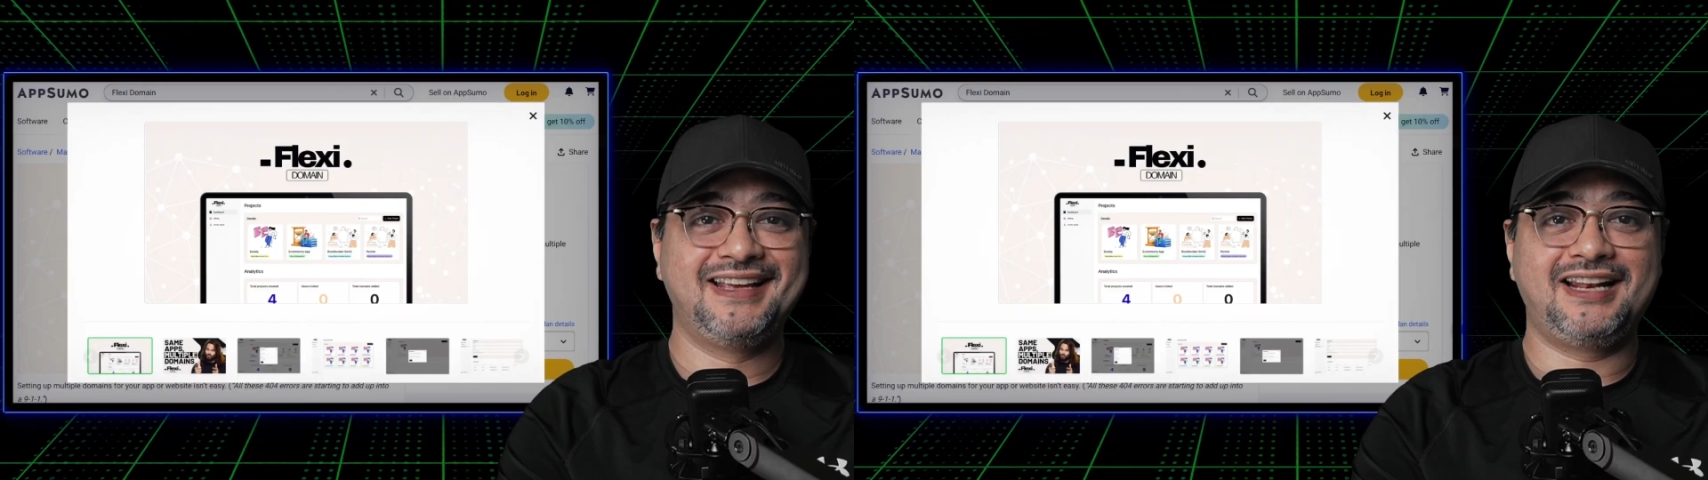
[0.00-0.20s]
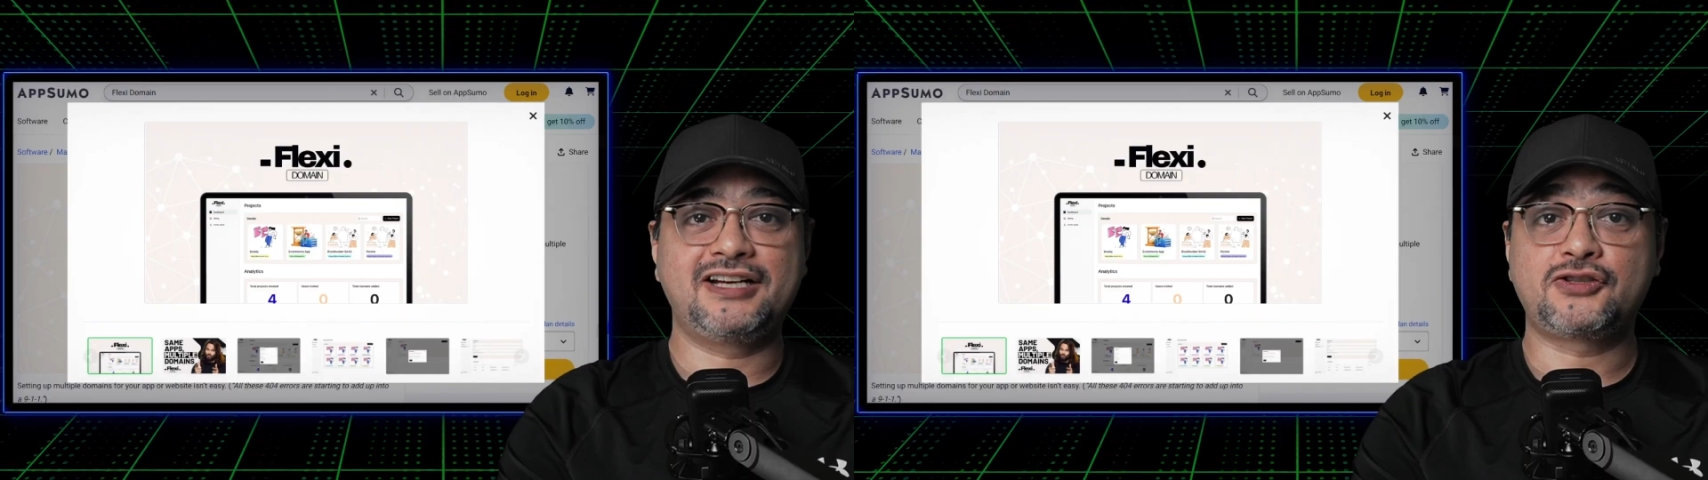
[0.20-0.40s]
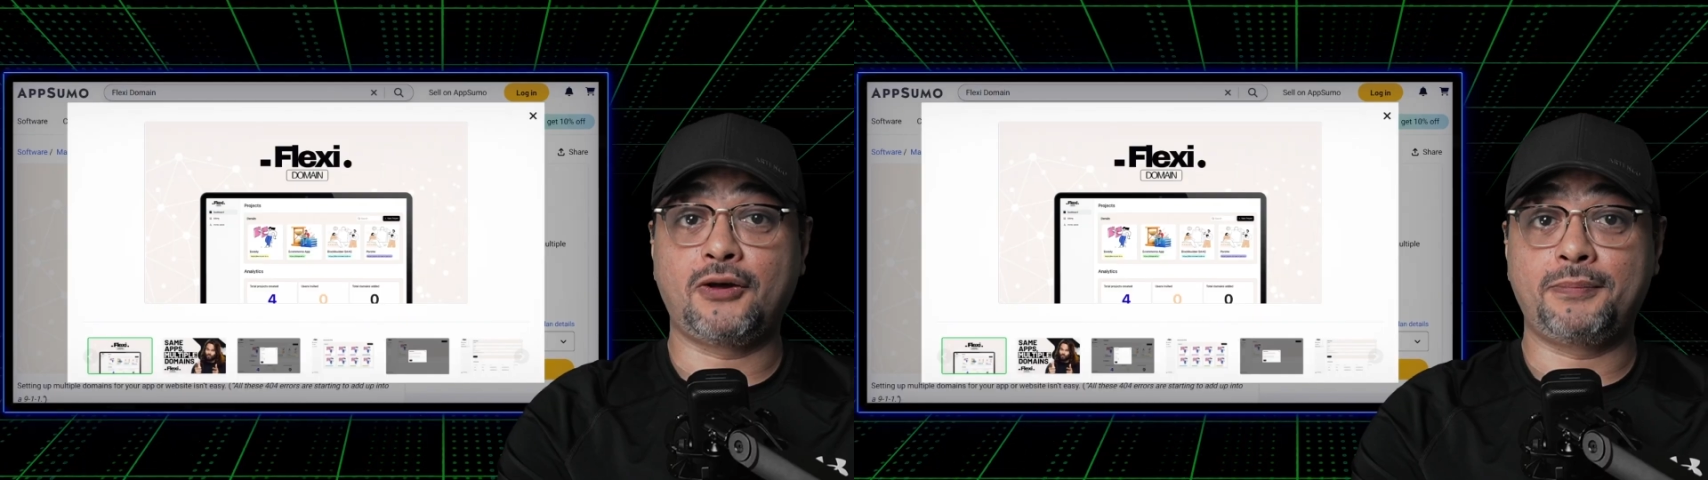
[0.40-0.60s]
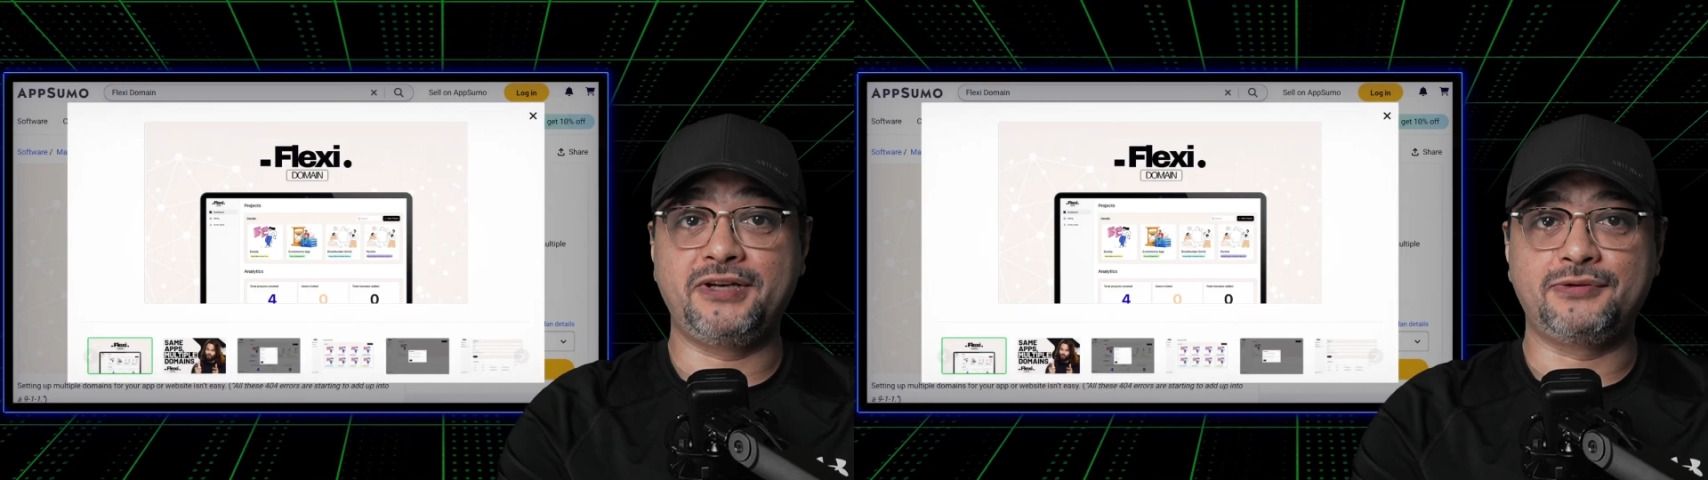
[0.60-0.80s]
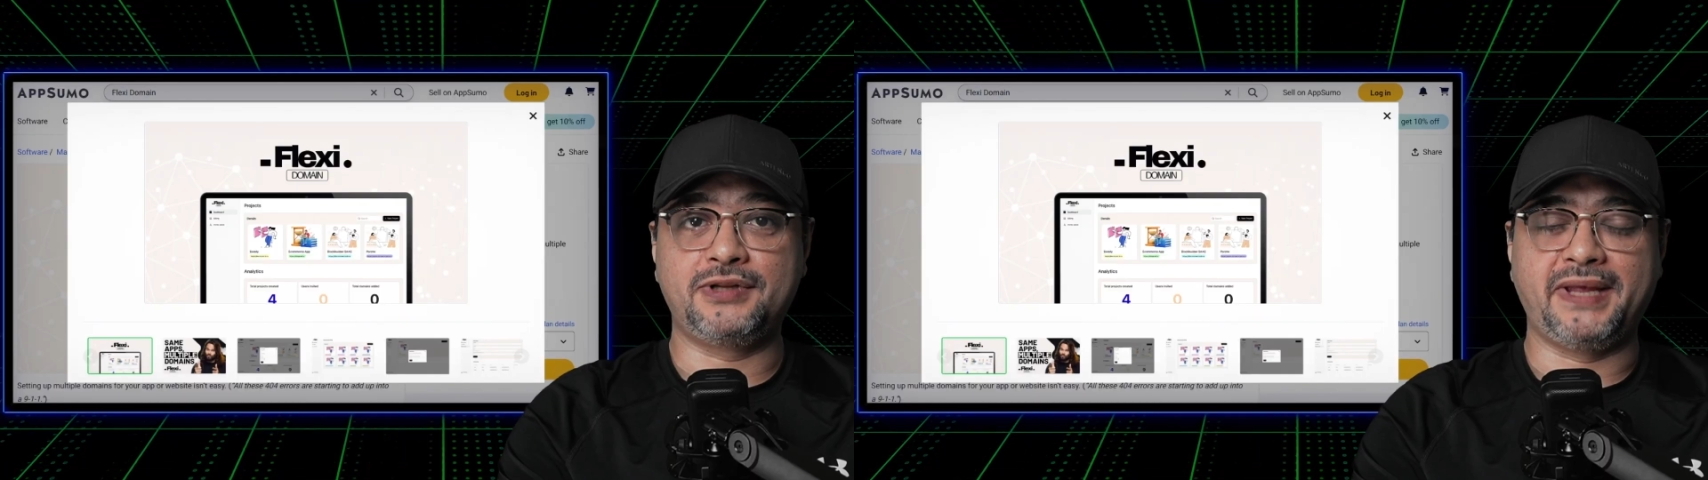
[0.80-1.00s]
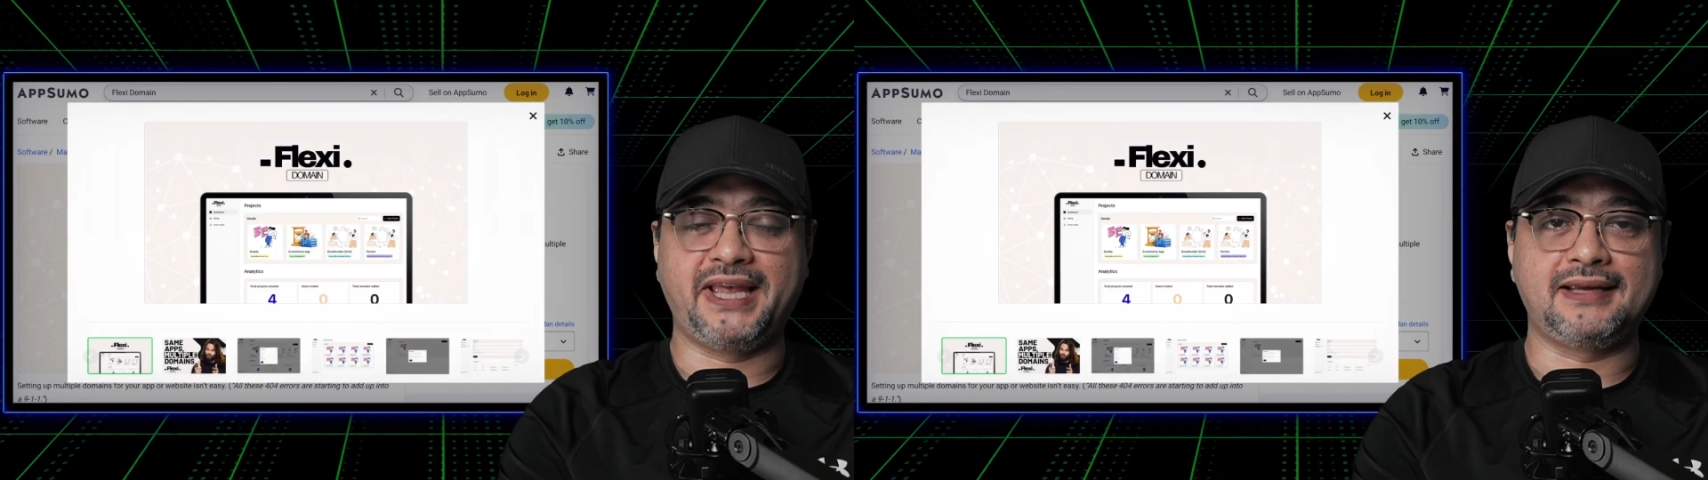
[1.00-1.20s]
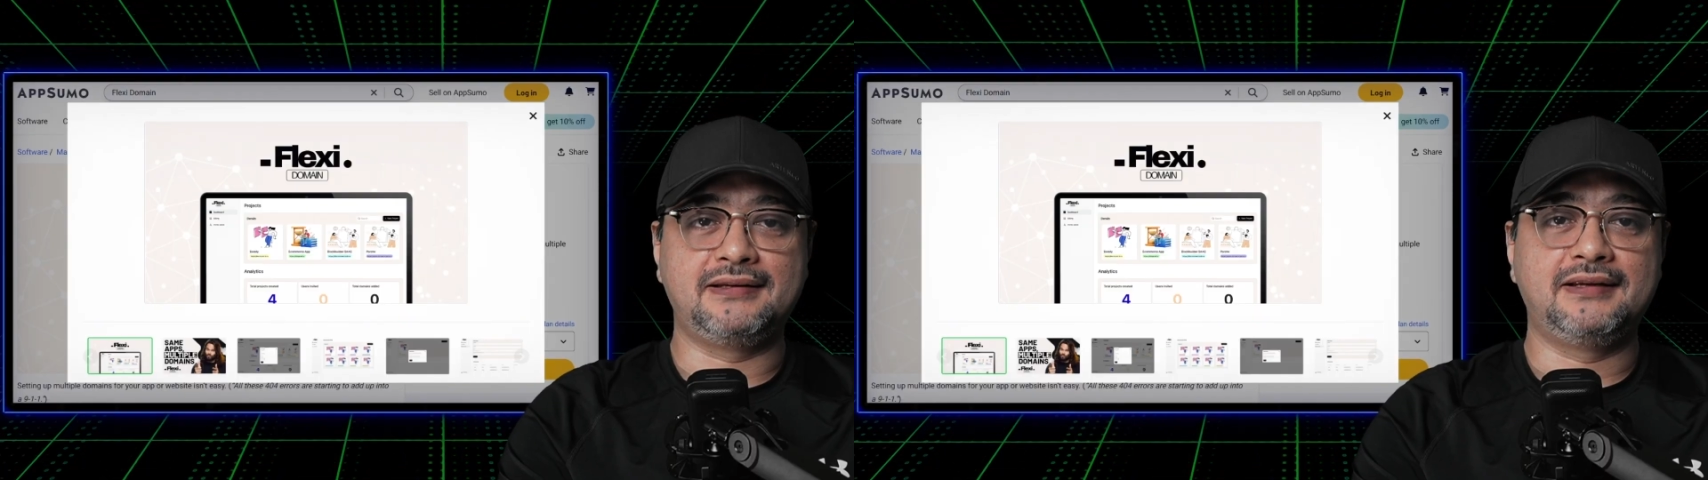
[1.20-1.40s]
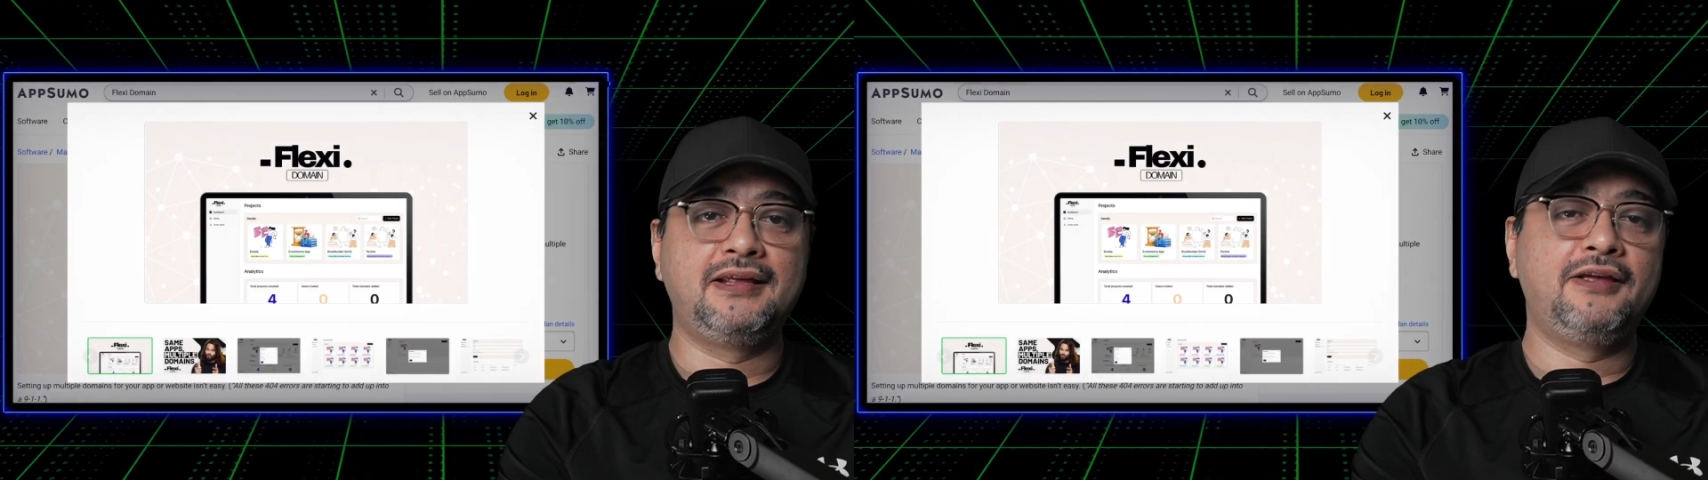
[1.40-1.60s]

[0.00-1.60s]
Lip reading: Let's hop into the backend.